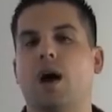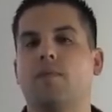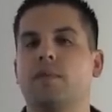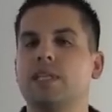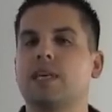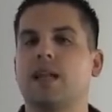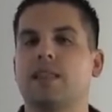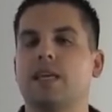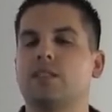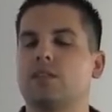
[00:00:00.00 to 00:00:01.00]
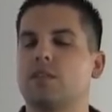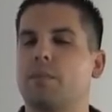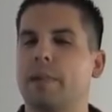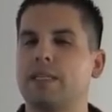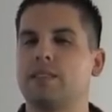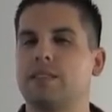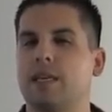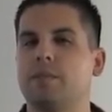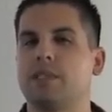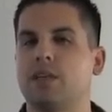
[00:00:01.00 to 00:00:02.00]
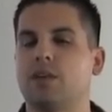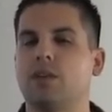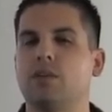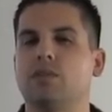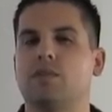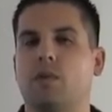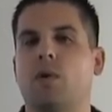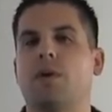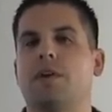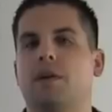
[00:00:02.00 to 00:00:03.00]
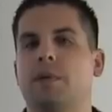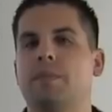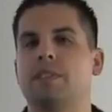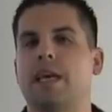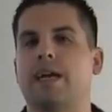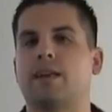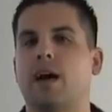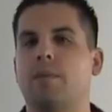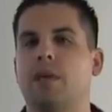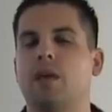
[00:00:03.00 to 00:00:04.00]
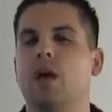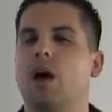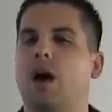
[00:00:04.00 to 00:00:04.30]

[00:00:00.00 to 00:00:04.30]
for these kind of things, there's the best tips that you can use for your PPC ad copy.